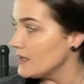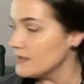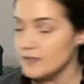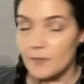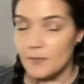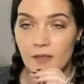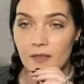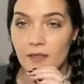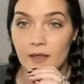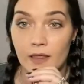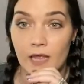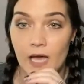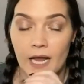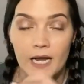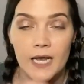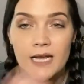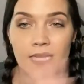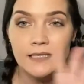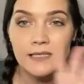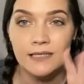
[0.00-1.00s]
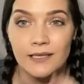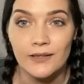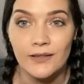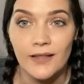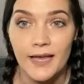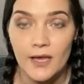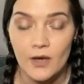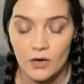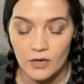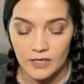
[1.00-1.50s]
something like that. He's a
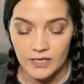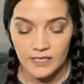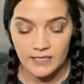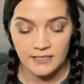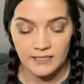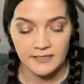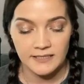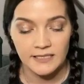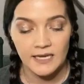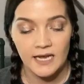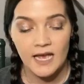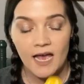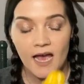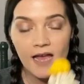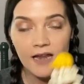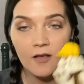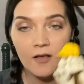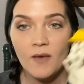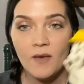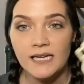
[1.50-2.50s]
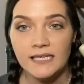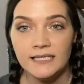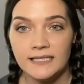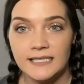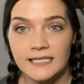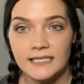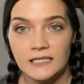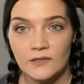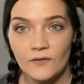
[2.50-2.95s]
clay artist, and he makes these